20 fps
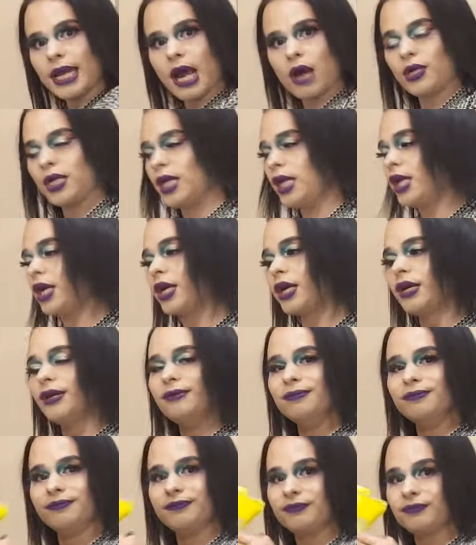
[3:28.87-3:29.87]
out here.
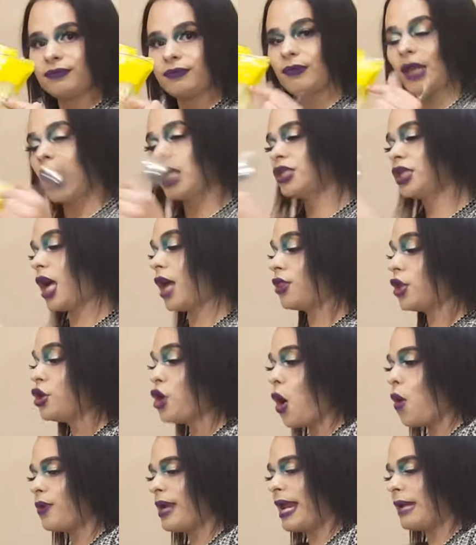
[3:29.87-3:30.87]
The
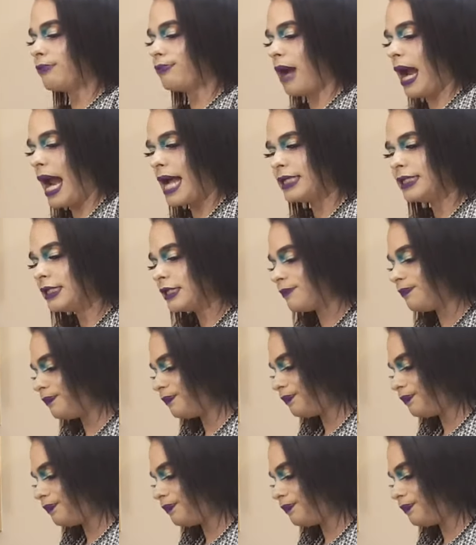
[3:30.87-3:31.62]
no name brand.